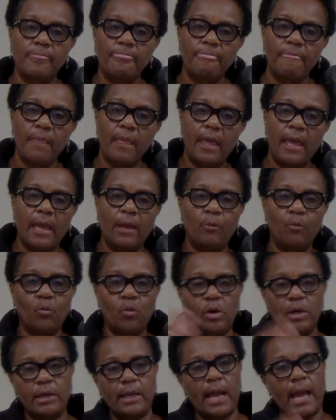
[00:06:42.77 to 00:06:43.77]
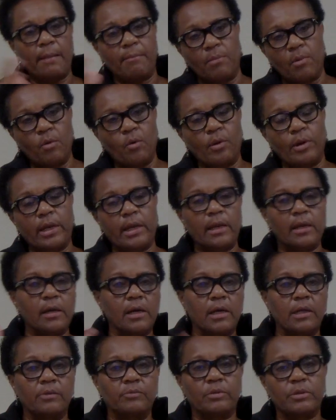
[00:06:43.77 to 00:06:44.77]
Amen. And one got more than the
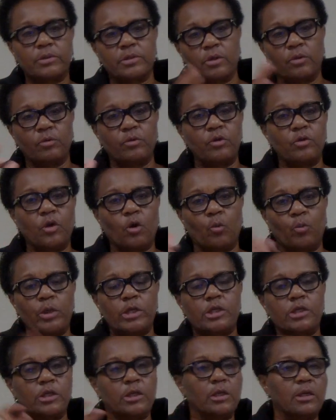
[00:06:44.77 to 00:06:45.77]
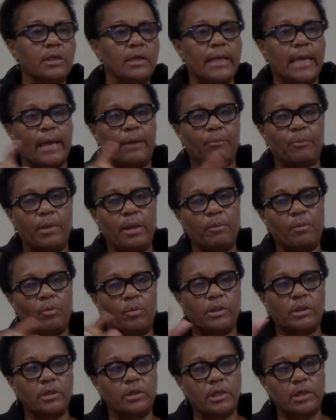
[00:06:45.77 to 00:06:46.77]
other one. So, you know, we shouldn't look at maybe
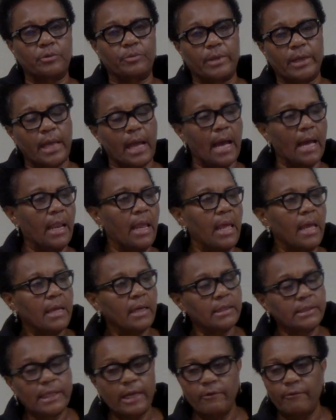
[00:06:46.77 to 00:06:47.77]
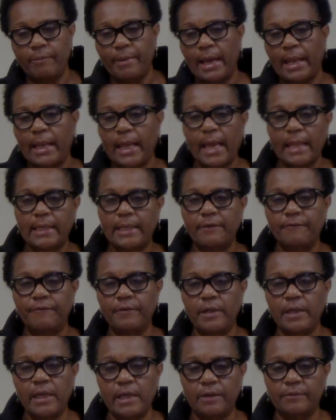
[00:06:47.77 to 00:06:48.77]
what the other one got because everybody got
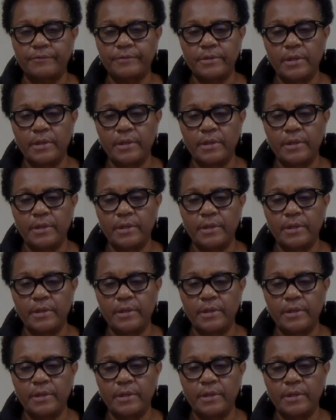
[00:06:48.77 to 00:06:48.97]
different gifts.